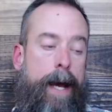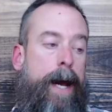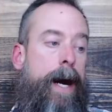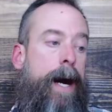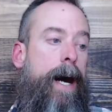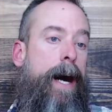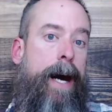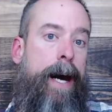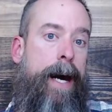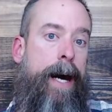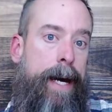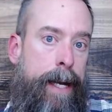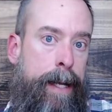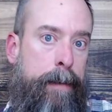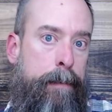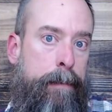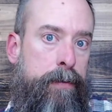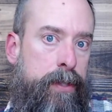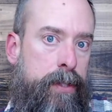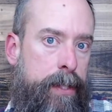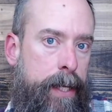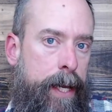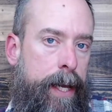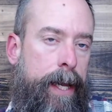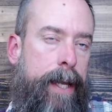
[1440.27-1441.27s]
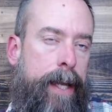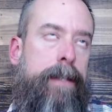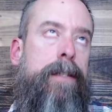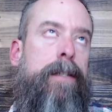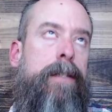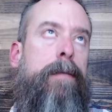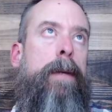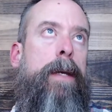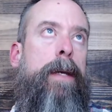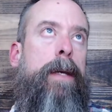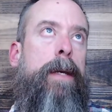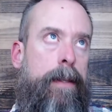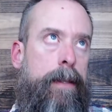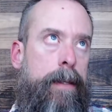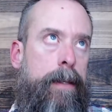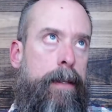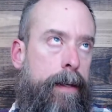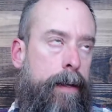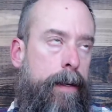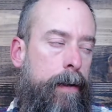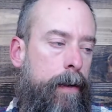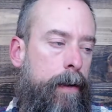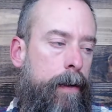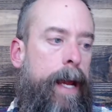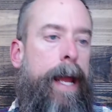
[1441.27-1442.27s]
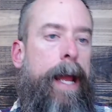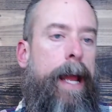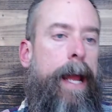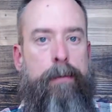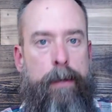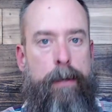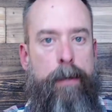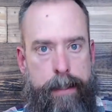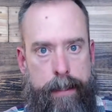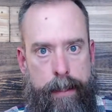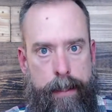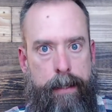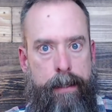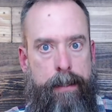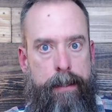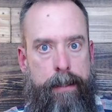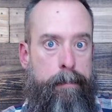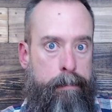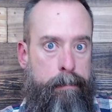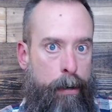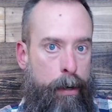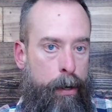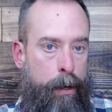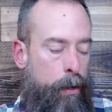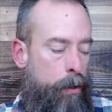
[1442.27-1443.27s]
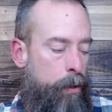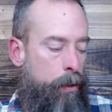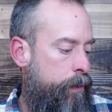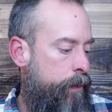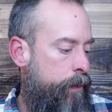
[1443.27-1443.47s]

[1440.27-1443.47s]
I'm saying, to be clear and redundant both,